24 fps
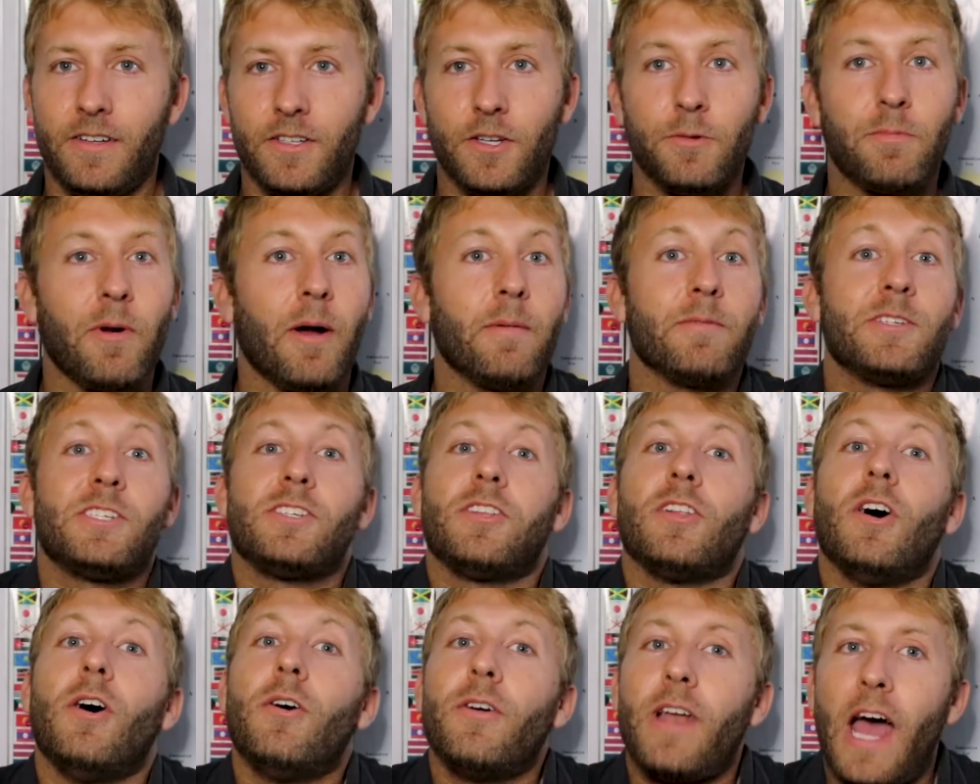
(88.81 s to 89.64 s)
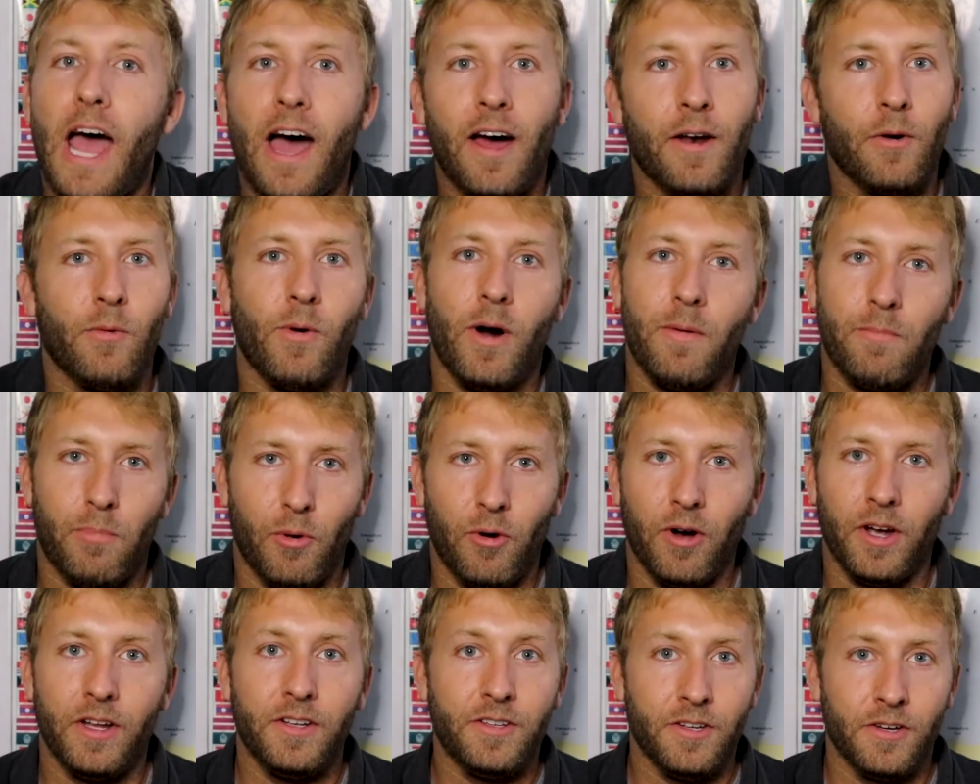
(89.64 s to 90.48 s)
You probably slow down at one
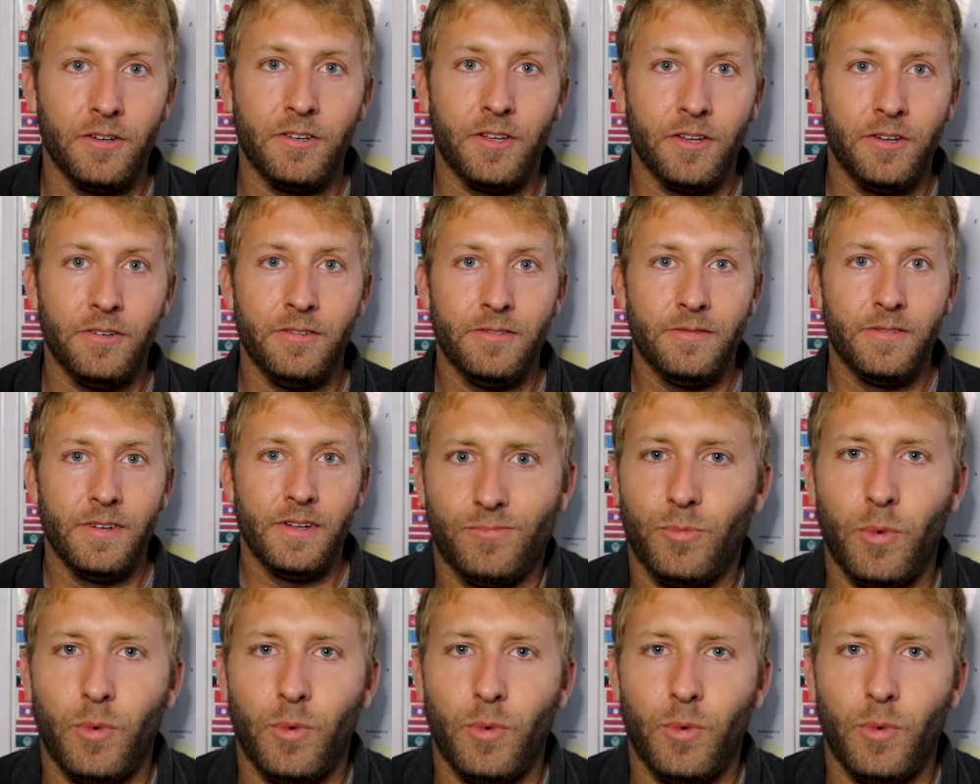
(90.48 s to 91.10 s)
point, don't you?